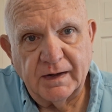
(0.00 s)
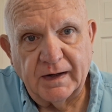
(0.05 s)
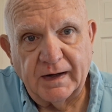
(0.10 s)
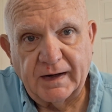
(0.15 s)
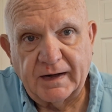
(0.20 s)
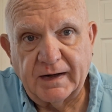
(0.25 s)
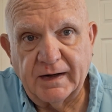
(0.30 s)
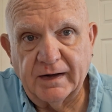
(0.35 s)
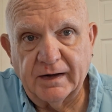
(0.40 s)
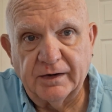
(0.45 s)
I
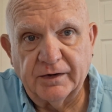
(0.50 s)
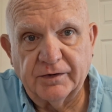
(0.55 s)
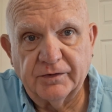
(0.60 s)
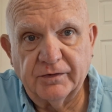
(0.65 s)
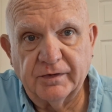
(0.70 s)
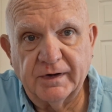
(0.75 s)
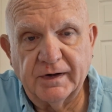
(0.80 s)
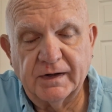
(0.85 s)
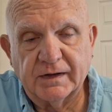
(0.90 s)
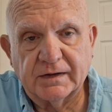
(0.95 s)
can't do
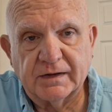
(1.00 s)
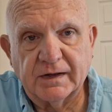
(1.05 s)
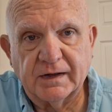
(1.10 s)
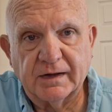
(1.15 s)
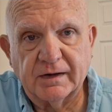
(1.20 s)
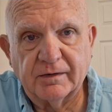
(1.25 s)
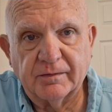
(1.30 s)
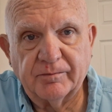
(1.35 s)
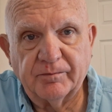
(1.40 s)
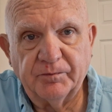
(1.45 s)

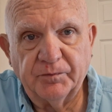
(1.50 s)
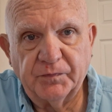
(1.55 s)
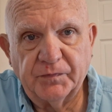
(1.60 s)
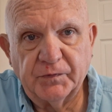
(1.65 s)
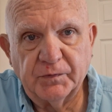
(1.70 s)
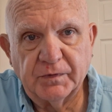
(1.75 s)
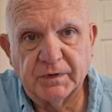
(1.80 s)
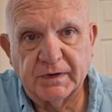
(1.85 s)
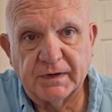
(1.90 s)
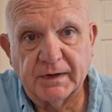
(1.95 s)
anything
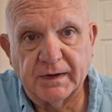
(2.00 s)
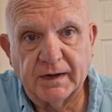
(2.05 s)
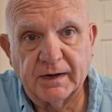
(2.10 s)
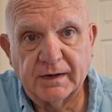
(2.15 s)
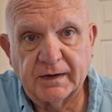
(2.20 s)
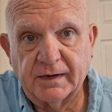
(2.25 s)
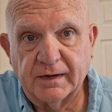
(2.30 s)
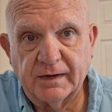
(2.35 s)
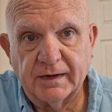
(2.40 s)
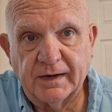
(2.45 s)

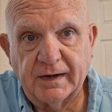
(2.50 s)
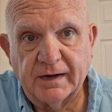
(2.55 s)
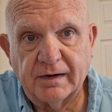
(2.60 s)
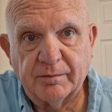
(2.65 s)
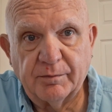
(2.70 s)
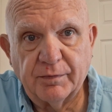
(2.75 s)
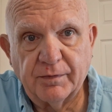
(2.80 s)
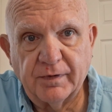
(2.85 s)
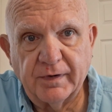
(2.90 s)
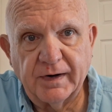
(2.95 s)
without getting out
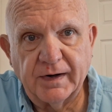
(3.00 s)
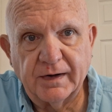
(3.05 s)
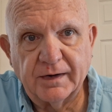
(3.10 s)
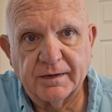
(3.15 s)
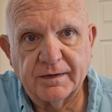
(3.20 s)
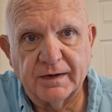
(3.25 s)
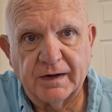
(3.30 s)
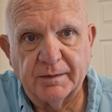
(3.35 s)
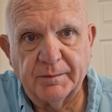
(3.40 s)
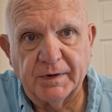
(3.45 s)
of breath.
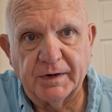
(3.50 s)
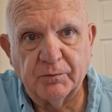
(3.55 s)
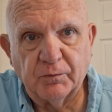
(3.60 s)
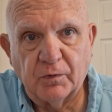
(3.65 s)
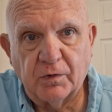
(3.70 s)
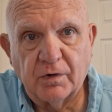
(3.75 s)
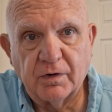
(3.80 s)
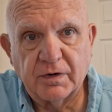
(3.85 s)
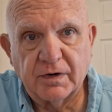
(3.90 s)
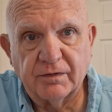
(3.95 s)
I mean,
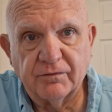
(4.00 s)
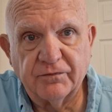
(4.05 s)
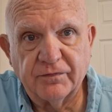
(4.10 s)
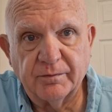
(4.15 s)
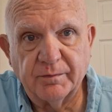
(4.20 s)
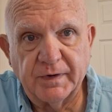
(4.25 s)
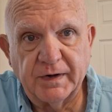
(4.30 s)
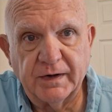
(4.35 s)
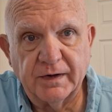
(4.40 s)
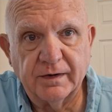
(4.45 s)
walking
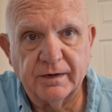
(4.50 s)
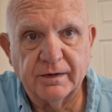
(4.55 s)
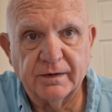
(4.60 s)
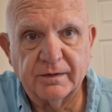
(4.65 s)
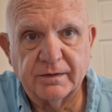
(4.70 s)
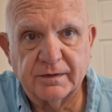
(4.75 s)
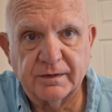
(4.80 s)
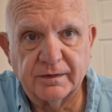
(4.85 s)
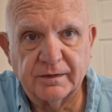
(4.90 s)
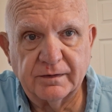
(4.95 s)
from here
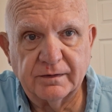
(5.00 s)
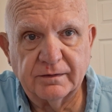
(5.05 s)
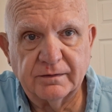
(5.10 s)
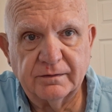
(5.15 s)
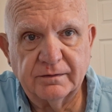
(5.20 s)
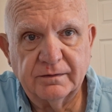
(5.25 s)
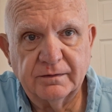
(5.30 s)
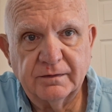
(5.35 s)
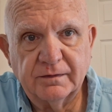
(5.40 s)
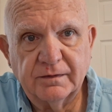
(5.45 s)
to the
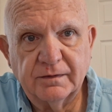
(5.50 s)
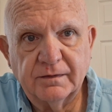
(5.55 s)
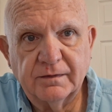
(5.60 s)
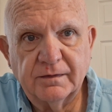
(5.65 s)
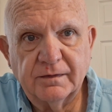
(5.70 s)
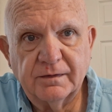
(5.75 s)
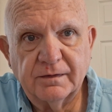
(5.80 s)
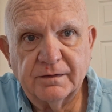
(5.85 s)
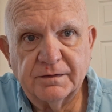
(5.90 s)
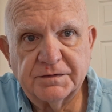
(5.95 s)

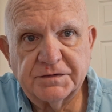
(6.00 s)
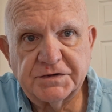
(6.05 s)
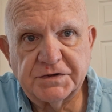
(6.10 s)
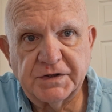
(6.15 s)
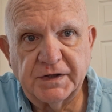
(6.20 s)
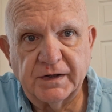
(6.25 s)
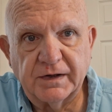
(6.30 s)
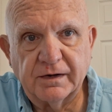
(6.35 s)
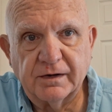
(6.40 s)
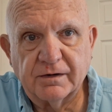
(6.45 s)

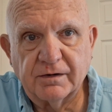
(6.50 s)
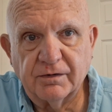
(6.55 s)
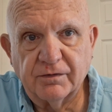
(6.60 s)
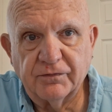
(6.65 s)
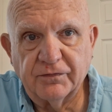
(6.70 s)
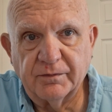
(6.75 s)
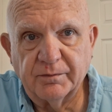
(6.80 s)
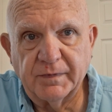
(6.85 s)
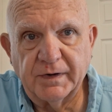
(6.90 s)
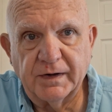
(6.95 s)
sink or
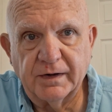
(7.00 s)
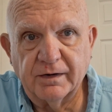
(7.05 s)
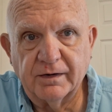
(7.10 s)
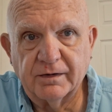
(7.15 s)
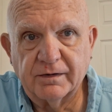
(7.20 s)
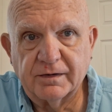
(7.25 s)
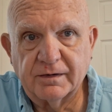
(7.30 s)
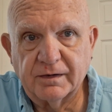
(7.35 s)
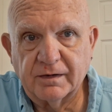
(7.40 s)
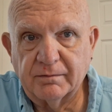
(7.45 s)
from
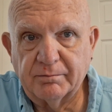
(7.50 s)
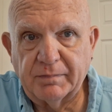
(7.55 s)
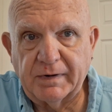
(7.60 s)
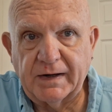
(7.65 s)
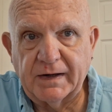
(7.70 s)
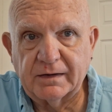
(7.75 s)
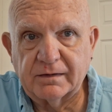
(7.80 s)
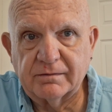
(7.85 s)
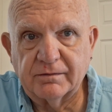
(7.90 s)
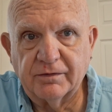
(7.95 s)
here to the
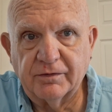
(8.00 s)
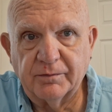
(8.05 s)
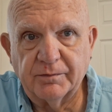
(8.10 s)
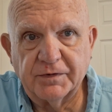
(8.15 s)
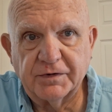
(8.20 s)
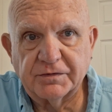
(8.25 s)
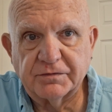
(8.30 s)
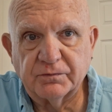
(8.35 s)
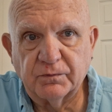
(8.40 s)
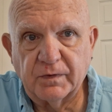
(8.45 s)
bathroom
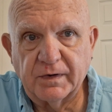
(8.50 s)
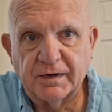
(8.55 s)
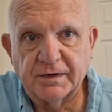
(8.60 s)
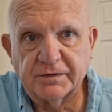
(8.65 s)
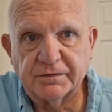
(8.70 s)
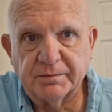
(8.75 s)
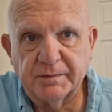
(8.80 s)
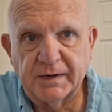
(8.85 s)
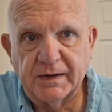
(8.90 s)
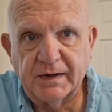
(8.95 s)
just
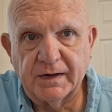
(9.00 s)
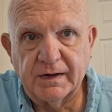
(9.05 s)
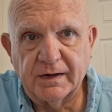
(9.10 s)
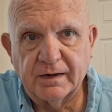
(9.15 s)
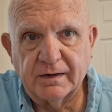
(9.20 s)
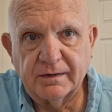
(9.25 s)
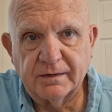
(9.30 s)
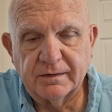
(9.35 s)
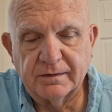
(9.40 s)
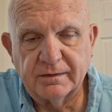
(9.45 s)
wears me
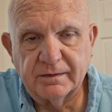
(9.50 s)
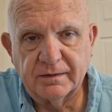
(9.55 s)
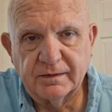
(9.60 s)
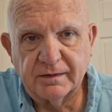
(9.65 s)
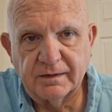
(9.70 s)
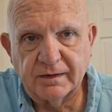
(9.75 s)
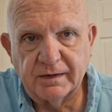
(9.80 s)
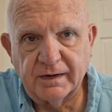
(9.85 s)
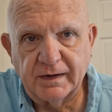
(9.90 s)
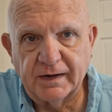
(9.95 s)
out.
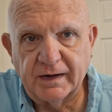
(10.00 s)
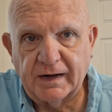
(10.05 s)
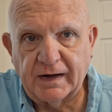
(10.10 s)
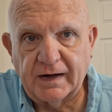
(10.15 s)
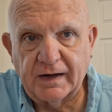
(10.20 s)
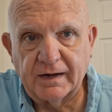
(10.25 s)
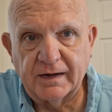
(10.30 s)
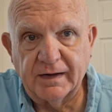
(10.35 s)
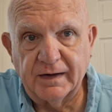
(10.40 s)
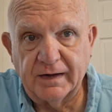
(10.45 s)
And
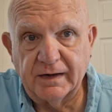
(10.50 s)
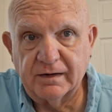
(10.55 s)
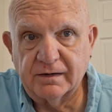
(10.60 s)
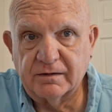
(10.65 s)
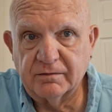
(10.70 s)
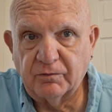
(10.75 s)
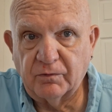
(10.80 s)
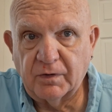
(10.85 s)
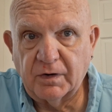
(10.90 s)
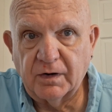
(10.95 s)
I need
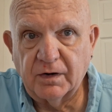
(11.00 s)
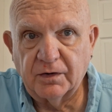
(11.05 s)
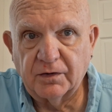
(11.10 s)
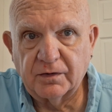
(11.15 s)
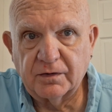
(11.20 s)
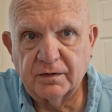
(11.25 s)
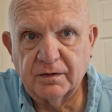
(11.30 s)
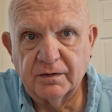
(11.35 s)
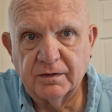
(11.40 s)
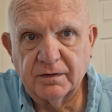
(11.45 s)
to walk.
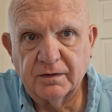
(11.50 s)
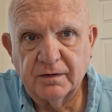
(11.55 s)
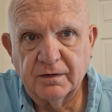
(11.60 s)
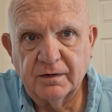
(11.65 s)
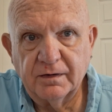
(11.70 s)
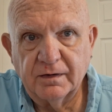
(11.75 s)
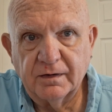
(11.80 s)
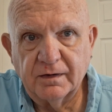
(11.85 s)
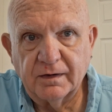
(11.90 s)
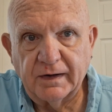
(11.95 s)

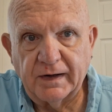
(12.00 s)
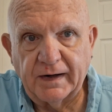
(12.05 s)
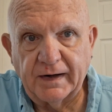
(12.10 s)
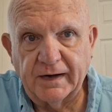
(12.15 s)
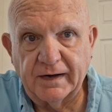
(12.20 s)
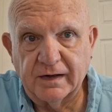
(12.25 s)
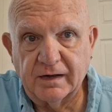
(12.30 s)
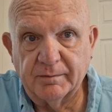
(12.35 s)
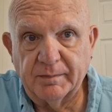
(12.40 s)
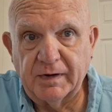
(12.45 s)
I
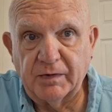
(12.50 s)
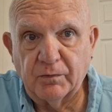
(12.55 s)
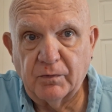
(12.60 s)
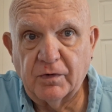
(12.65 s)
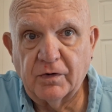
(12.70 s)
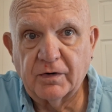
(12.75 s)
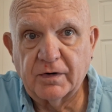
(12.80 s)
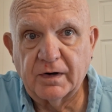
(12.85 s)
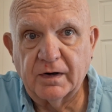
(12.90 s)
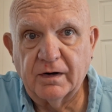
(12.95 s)
need to be
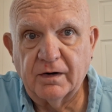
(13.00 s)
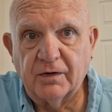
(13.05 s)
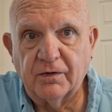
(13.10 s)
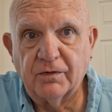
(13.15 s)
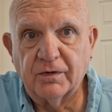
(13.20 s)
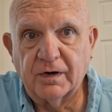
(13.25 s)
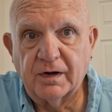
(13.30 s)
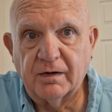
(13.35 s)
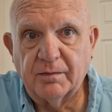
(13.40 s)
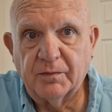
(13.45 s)
walking a
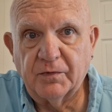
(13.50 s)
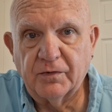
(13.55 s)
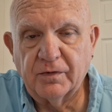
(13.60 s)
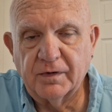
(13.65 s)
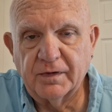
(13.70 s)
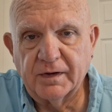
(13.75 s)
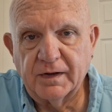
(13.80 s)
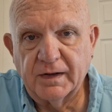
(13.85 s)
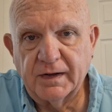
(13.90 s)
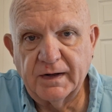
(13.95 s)
whole lot more
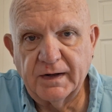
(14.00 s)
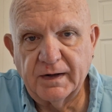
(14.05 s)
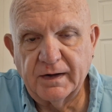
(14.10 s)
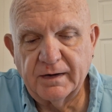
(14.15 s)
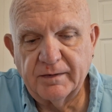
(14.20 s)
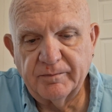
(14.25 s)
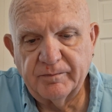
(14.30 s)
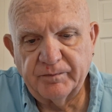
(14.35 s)
than that.